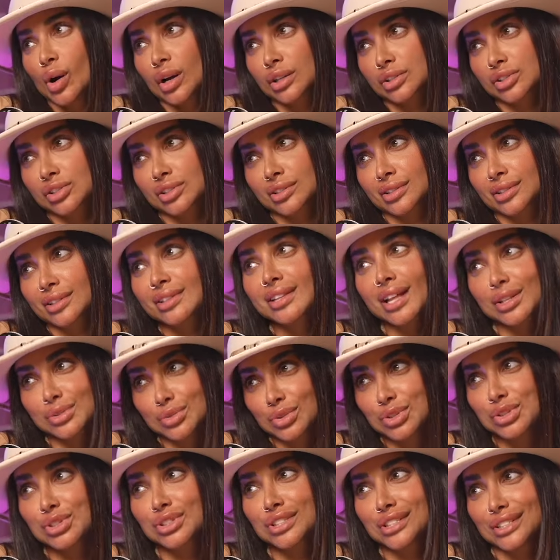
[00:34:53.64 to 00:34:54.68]
watch.
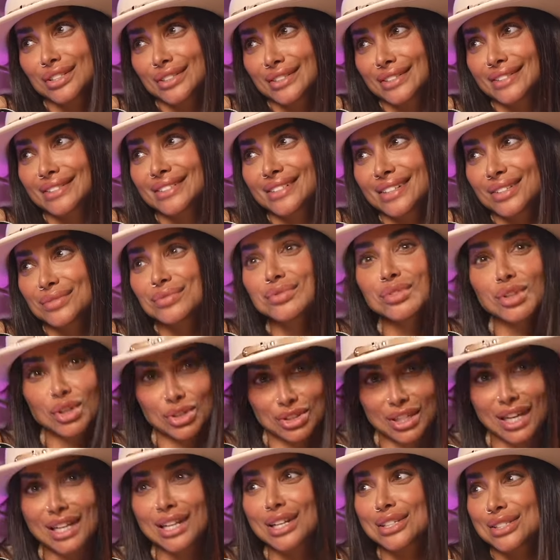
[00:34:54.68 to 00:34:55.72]
That's what you did.
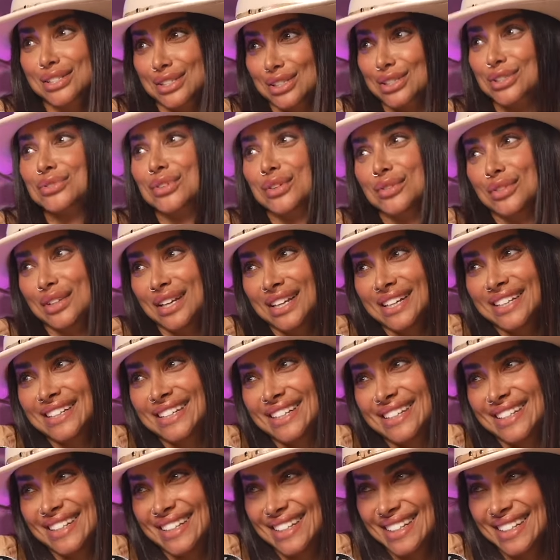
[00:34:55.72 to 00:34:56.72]
Okay. Nutella is this for me.